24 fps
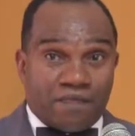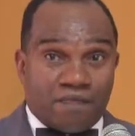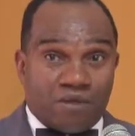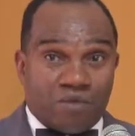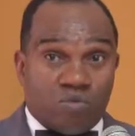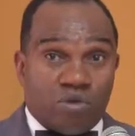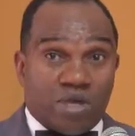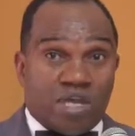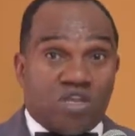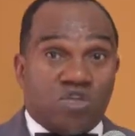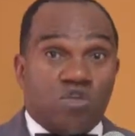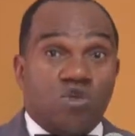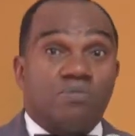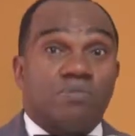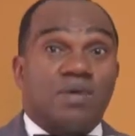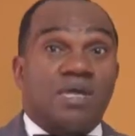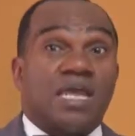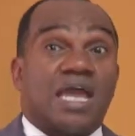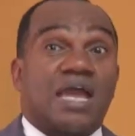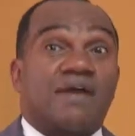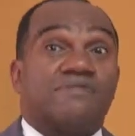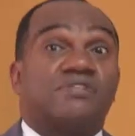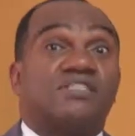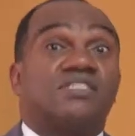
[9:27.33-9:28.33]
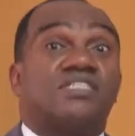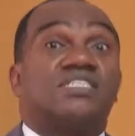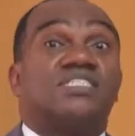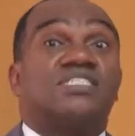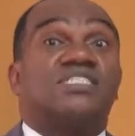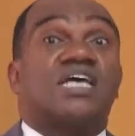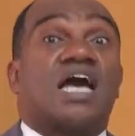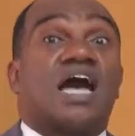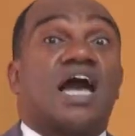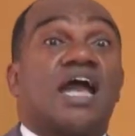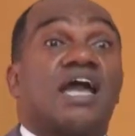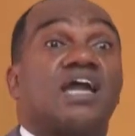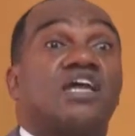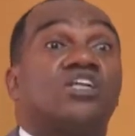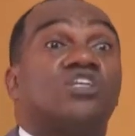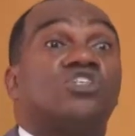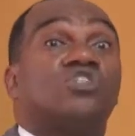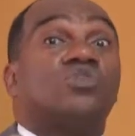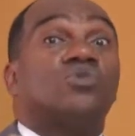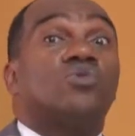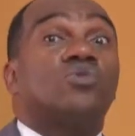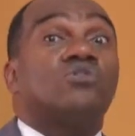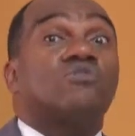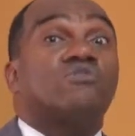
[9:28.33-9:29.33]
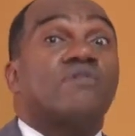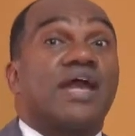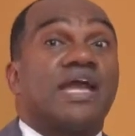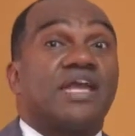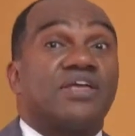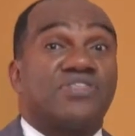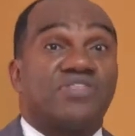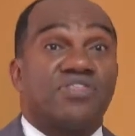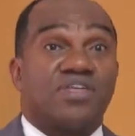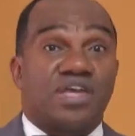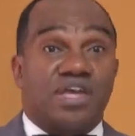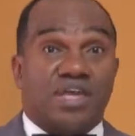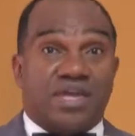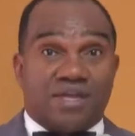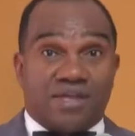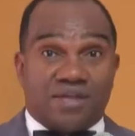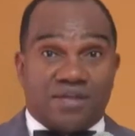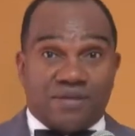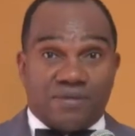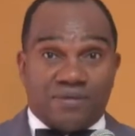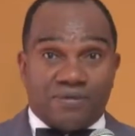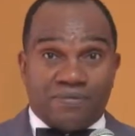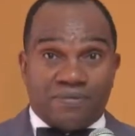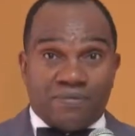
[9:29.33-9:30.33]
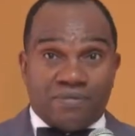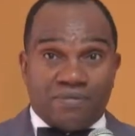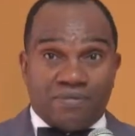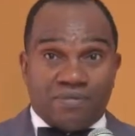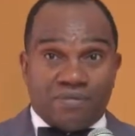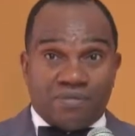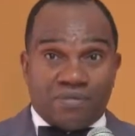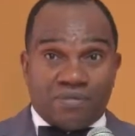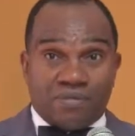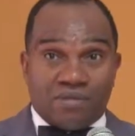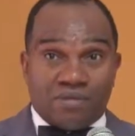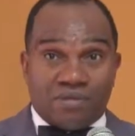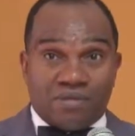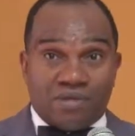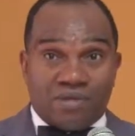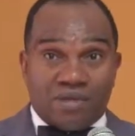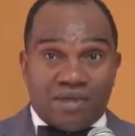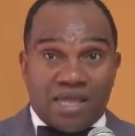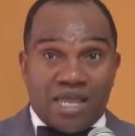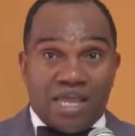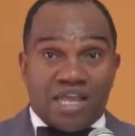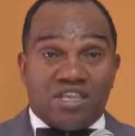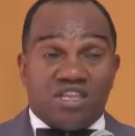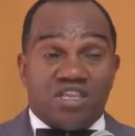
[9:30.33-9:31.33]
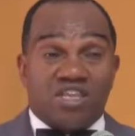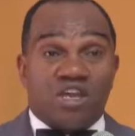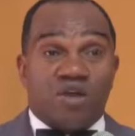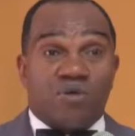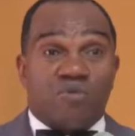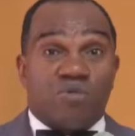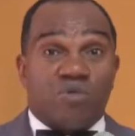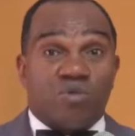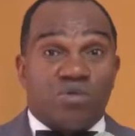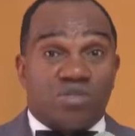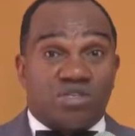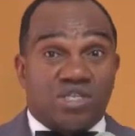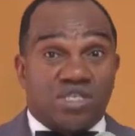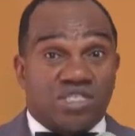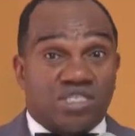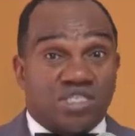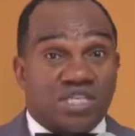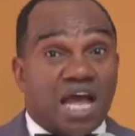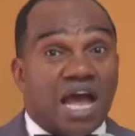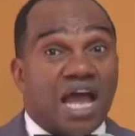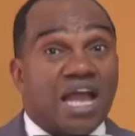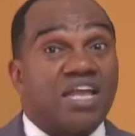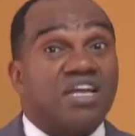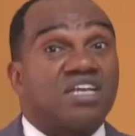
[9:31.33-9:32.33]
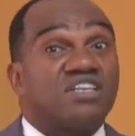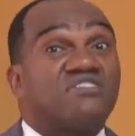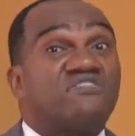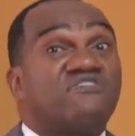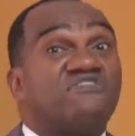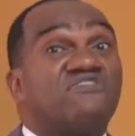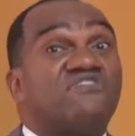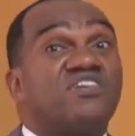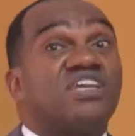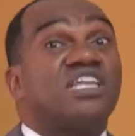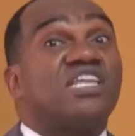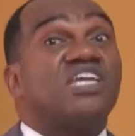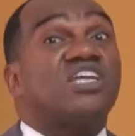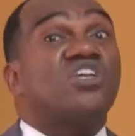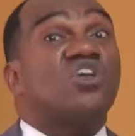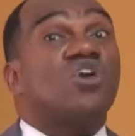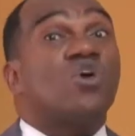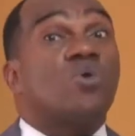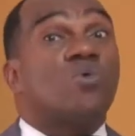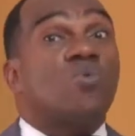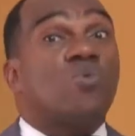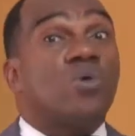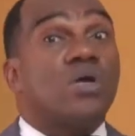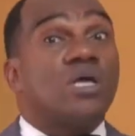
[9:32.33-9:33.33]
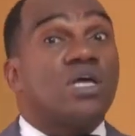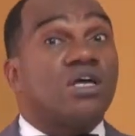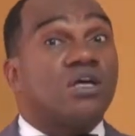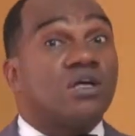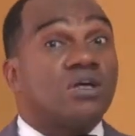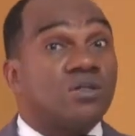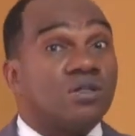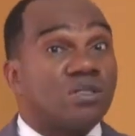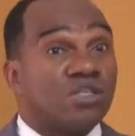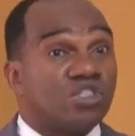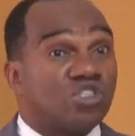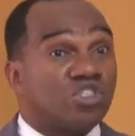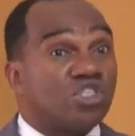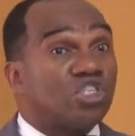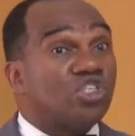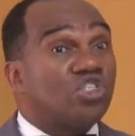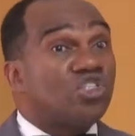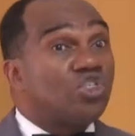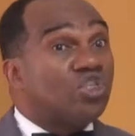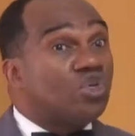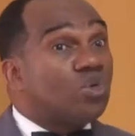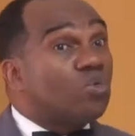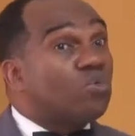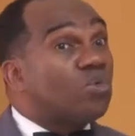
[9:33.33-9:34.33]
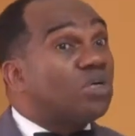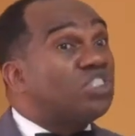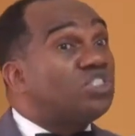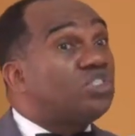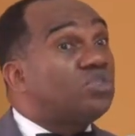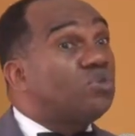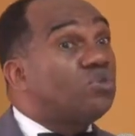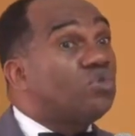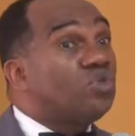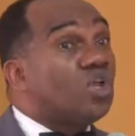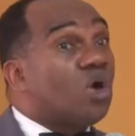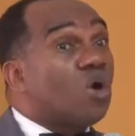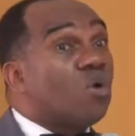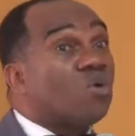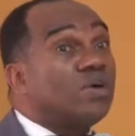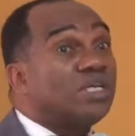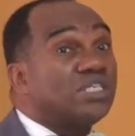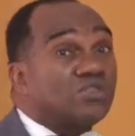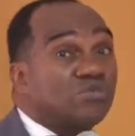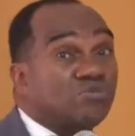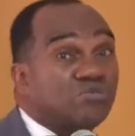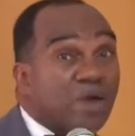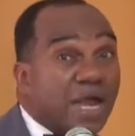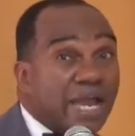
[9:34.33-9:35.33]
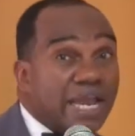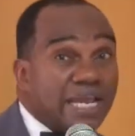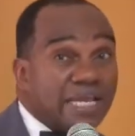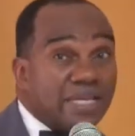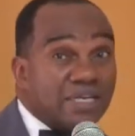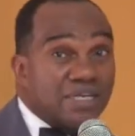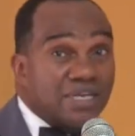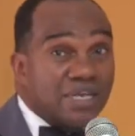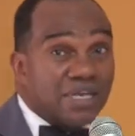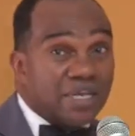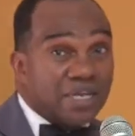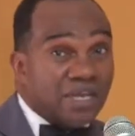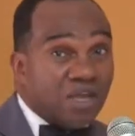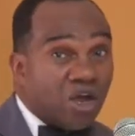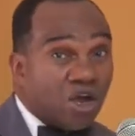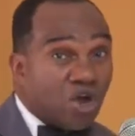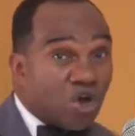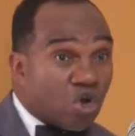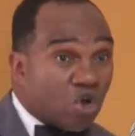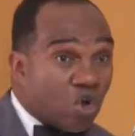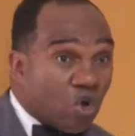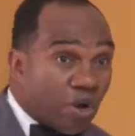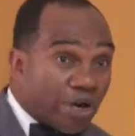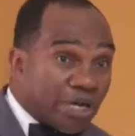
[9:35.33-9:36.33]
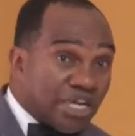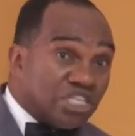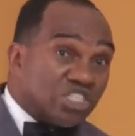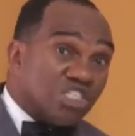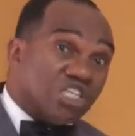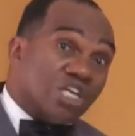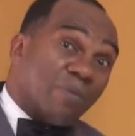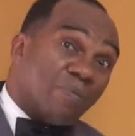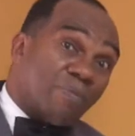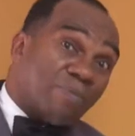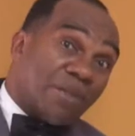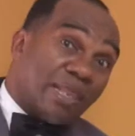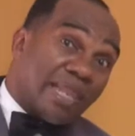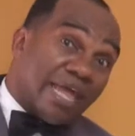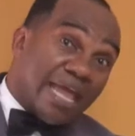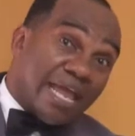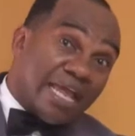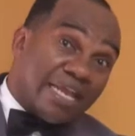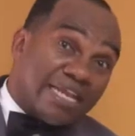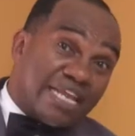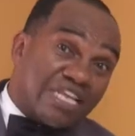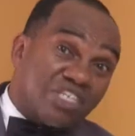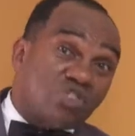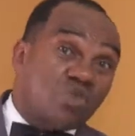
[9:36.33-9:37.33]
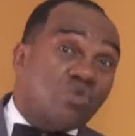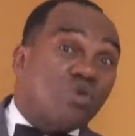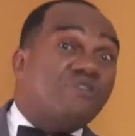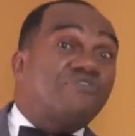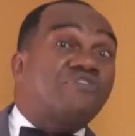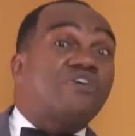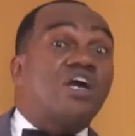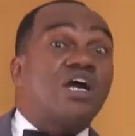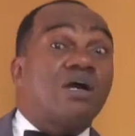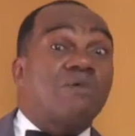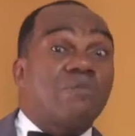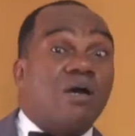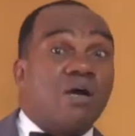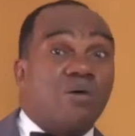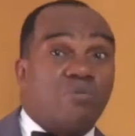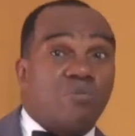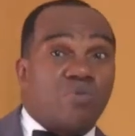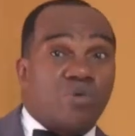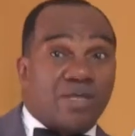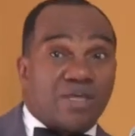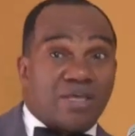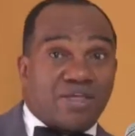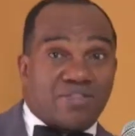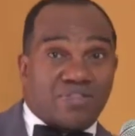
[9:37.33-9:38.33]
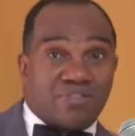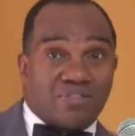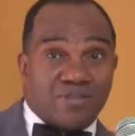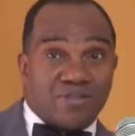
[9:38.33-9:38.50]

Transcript: Where you may have the desire to do the right thing, and your desire is feeding your will to do what you know is right according to the plan that you have come up with.